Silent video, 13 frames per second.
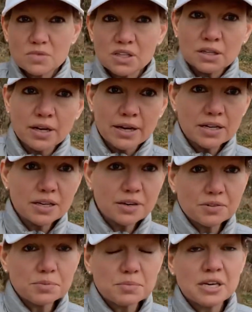kind of
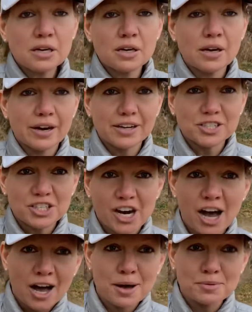giving me a
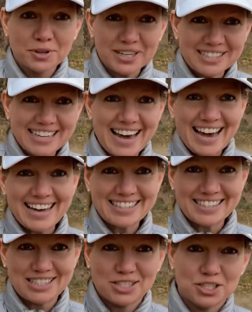job or a
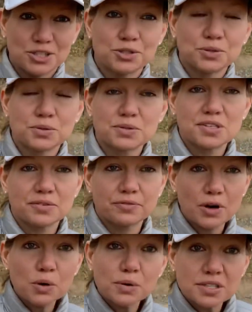task to do to
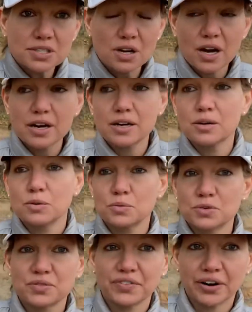focus on
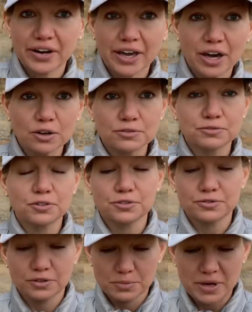was very helpful
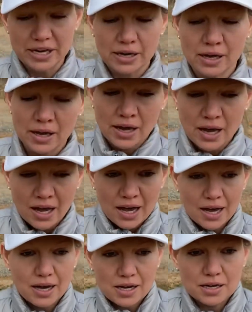for me.
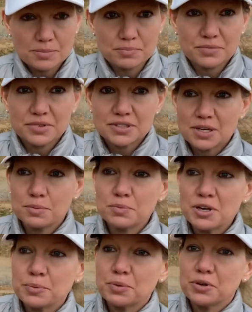Um, some
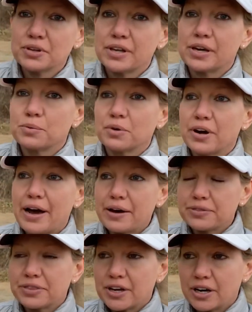people that were
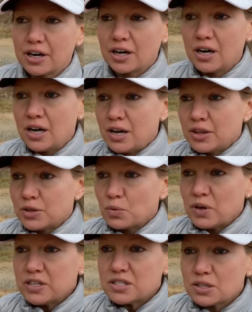out there, the
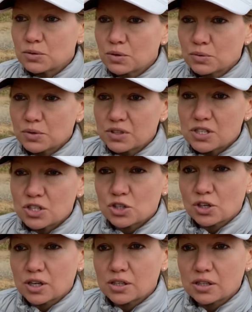ones that were really
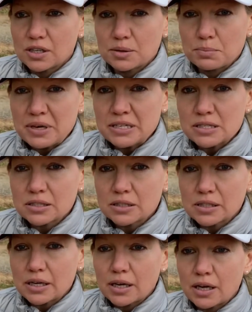struggling
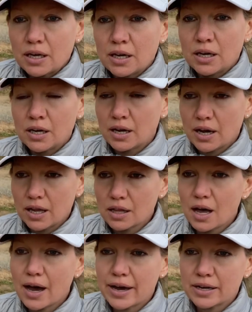mentally a
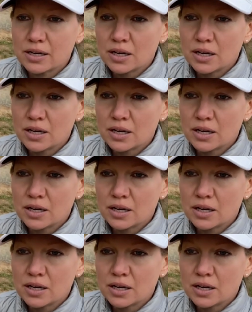lot,